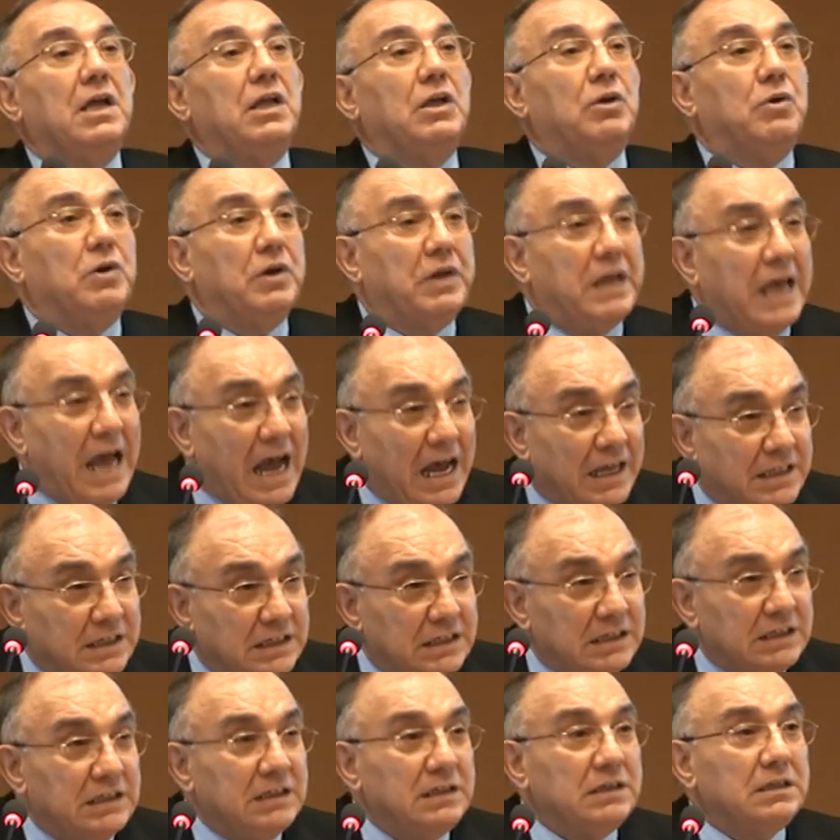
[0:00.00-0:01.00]

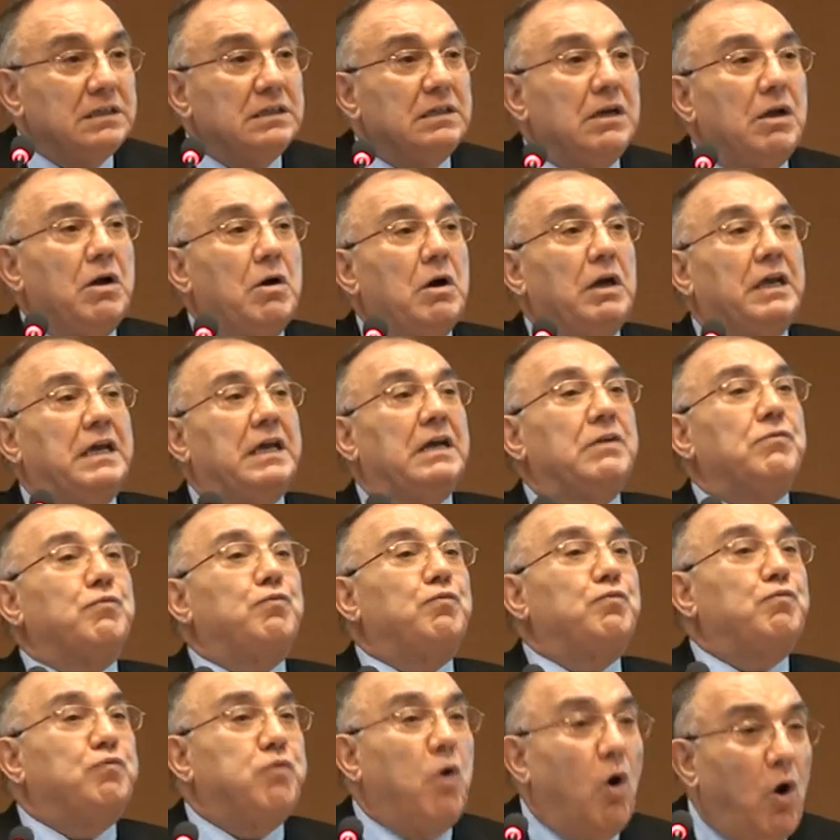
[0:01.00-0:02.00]
together can
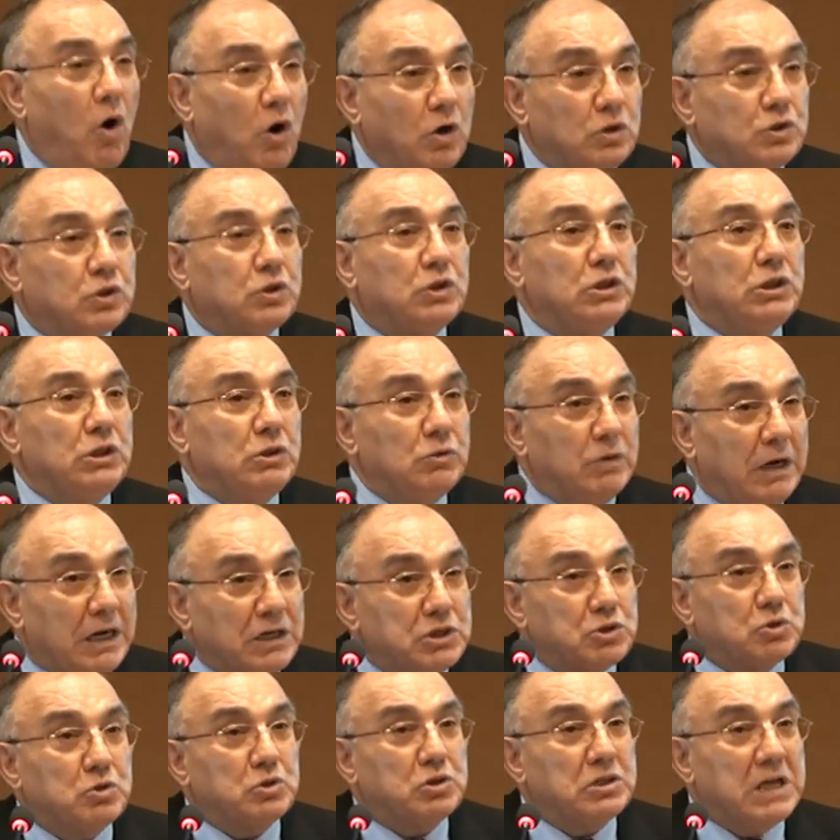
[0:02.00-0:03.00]
force the
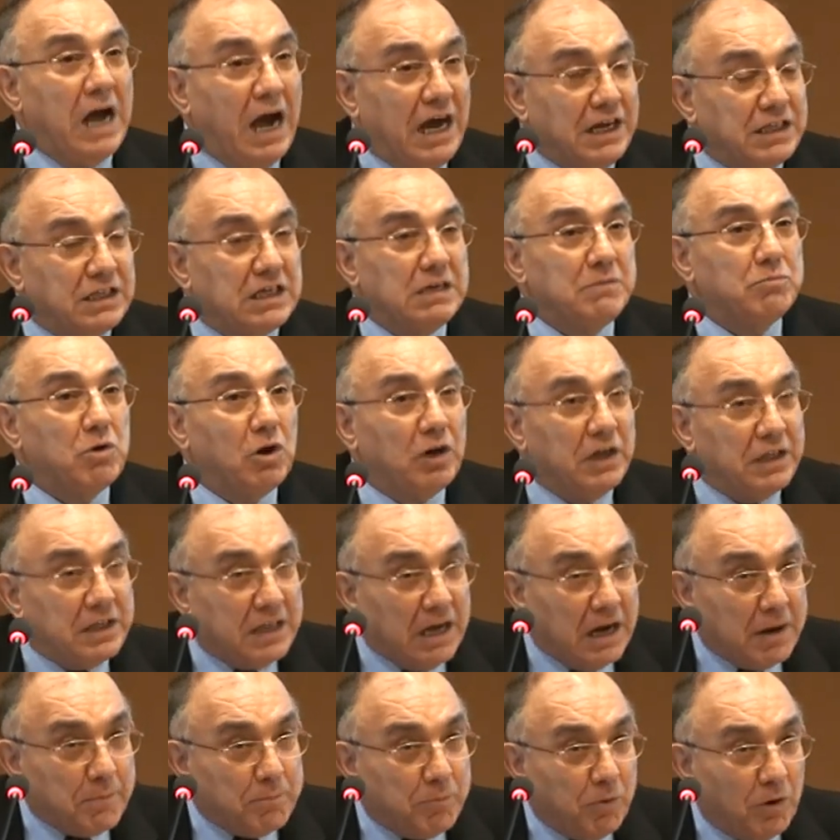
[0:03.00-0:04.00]
US to tighten
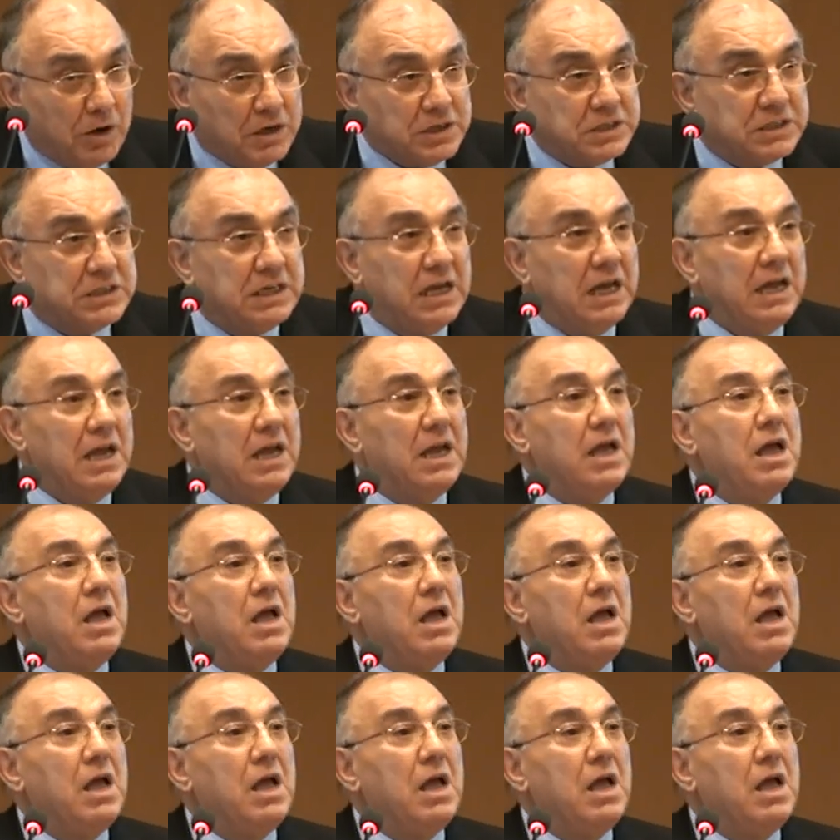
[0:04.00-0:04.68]
monetary policy